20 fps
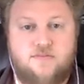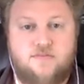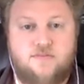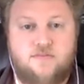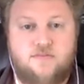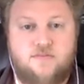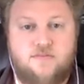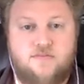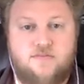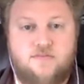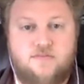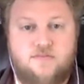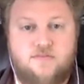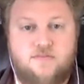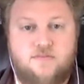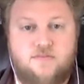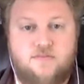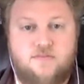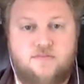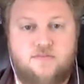
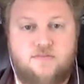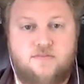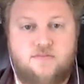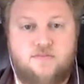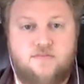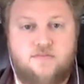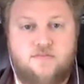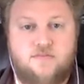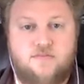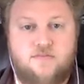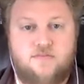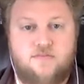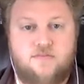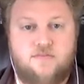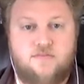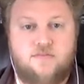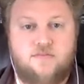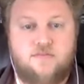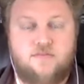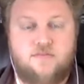
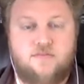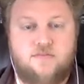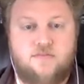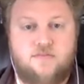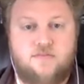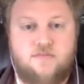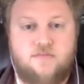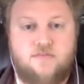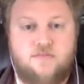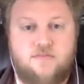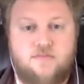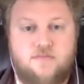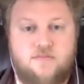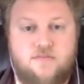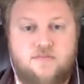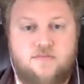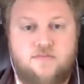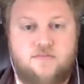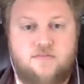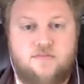
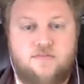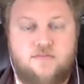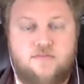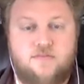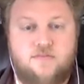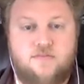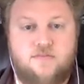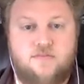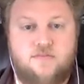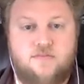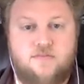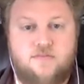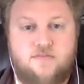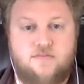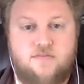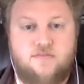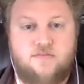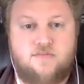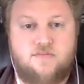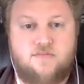
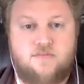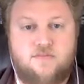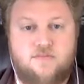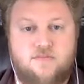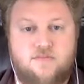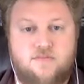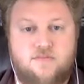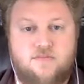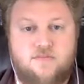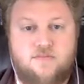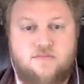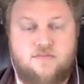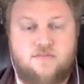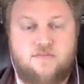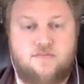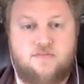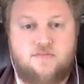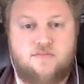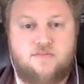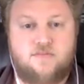This person isn't speaking.